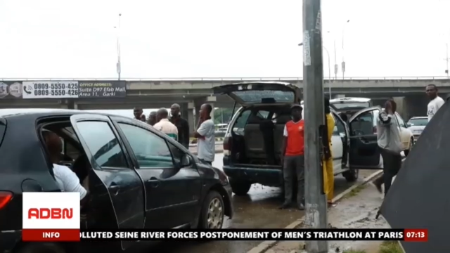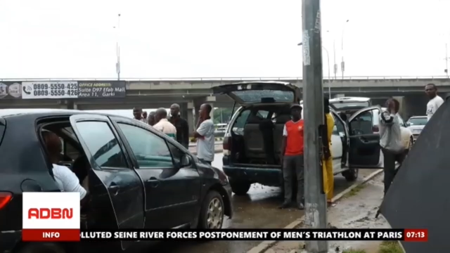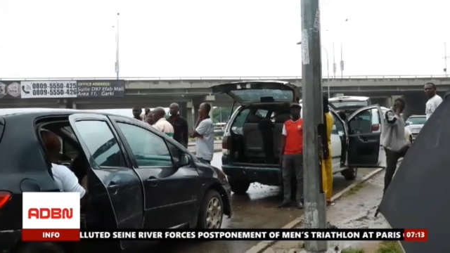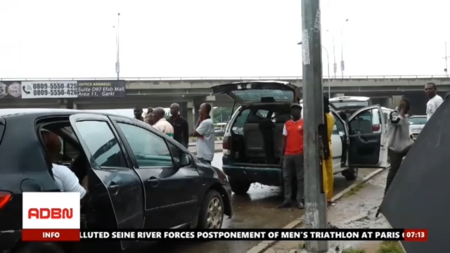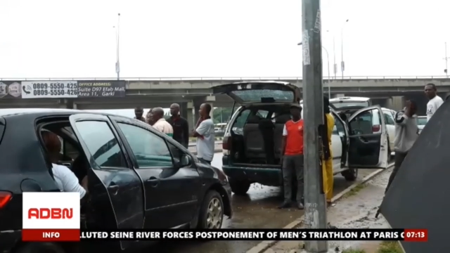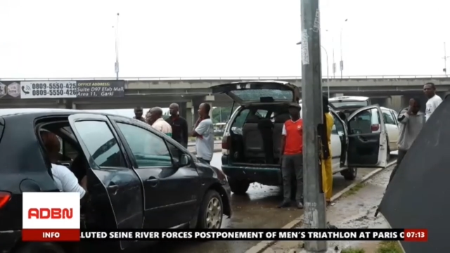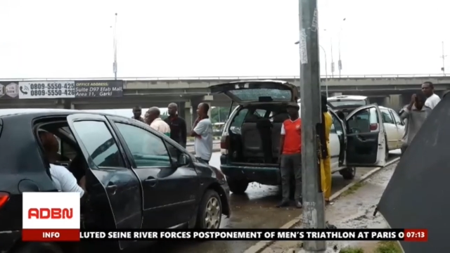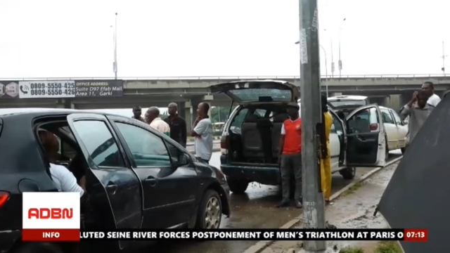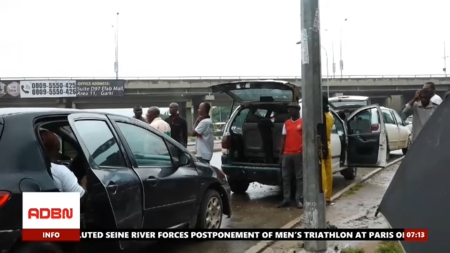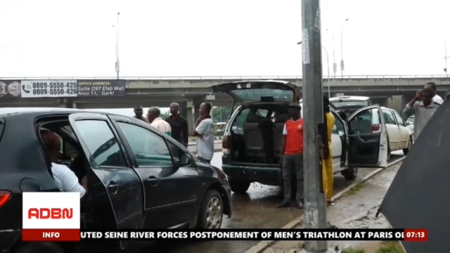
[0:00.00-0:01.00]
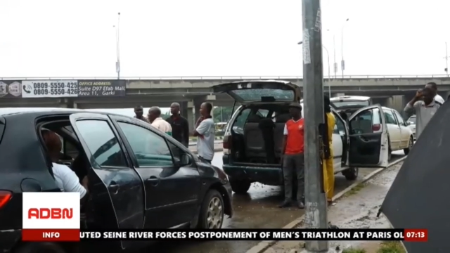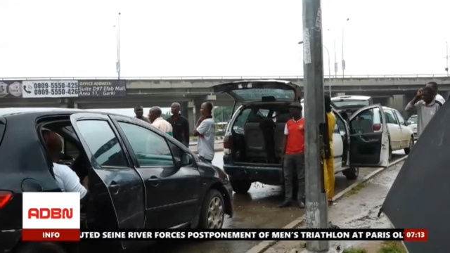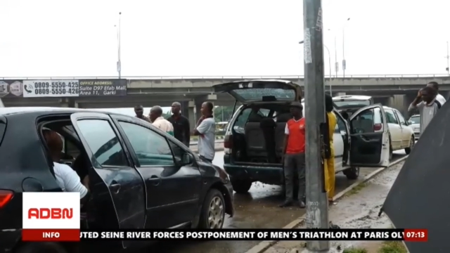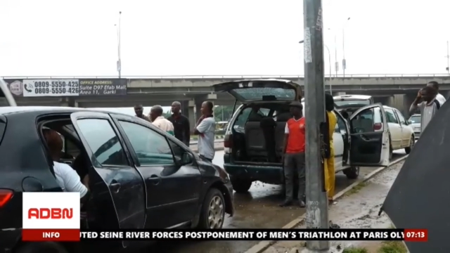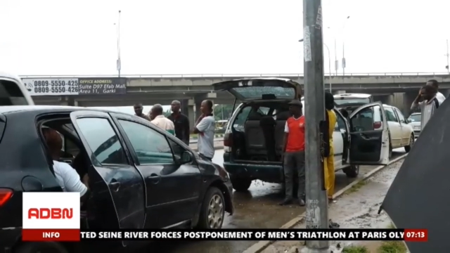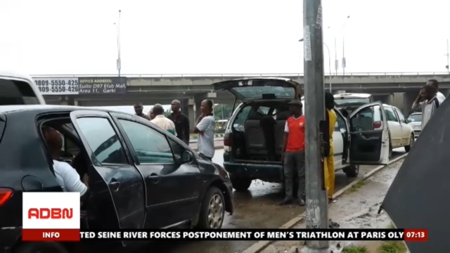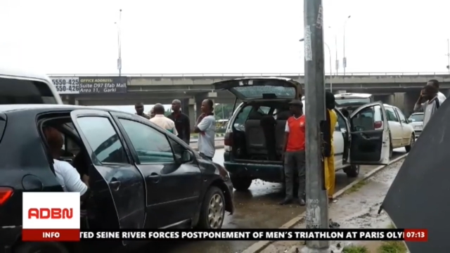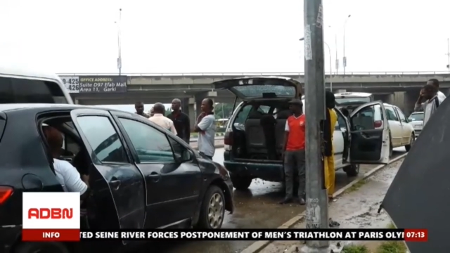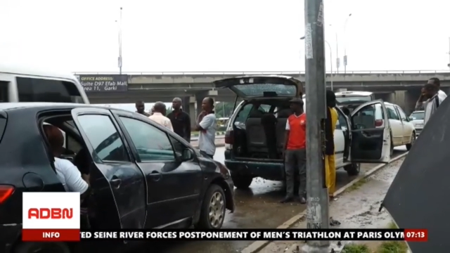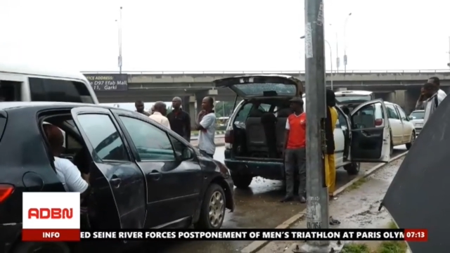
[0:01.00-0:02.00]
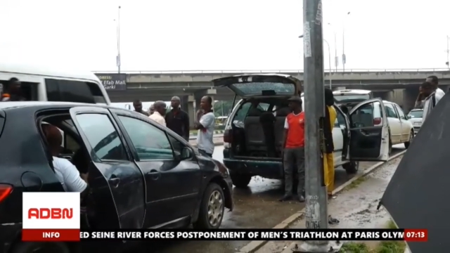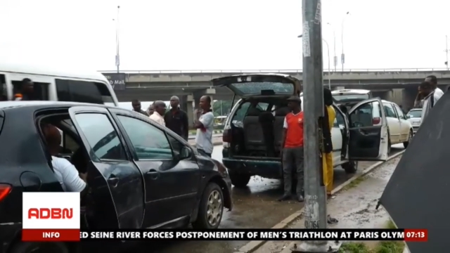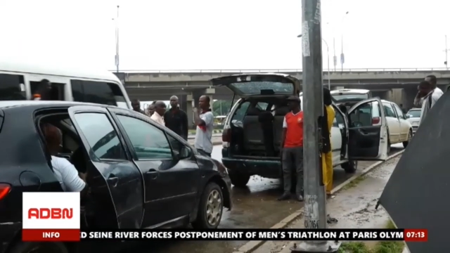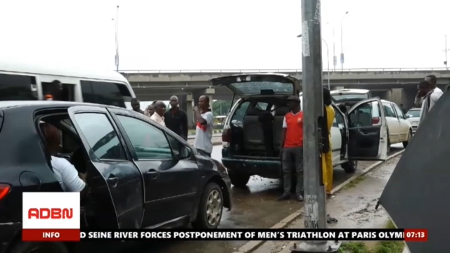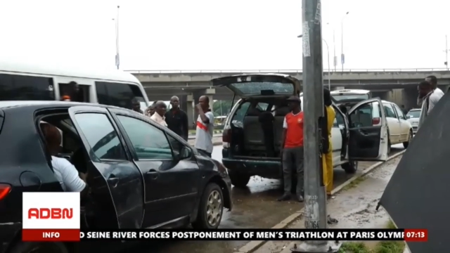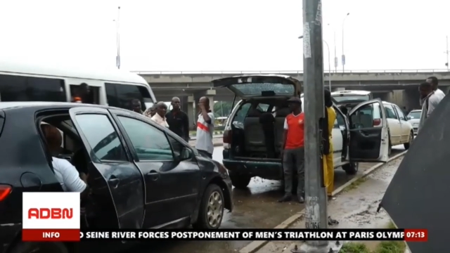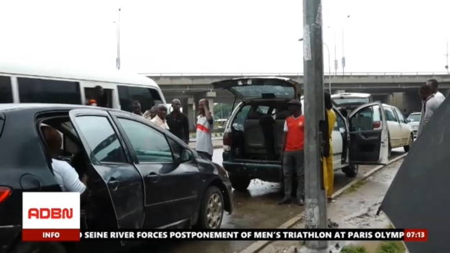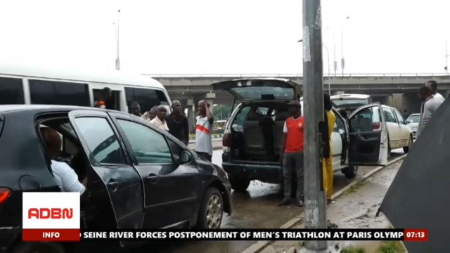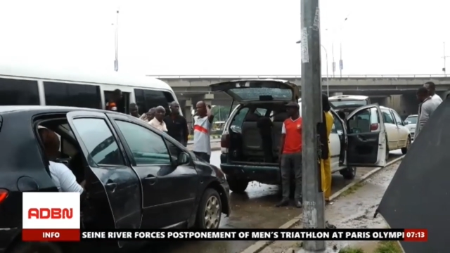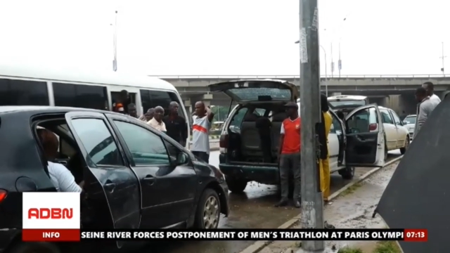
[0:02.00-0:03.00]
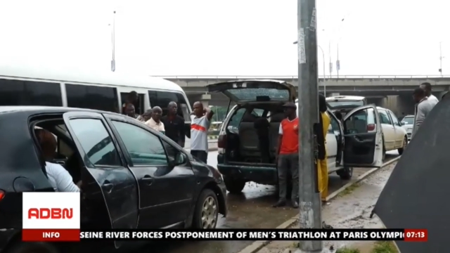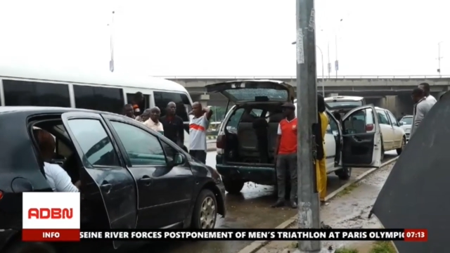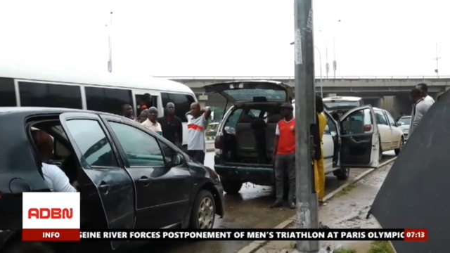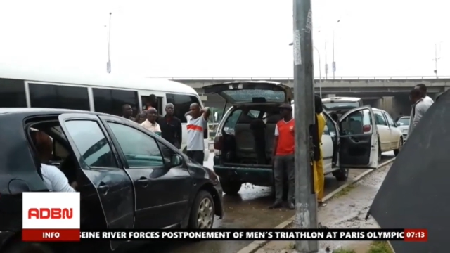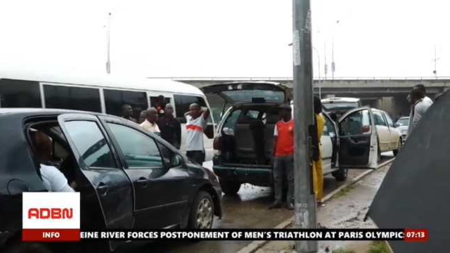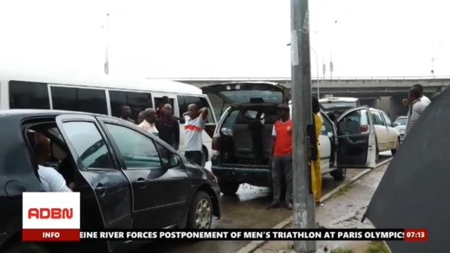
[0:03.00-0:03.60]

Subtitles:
(no speaker visible)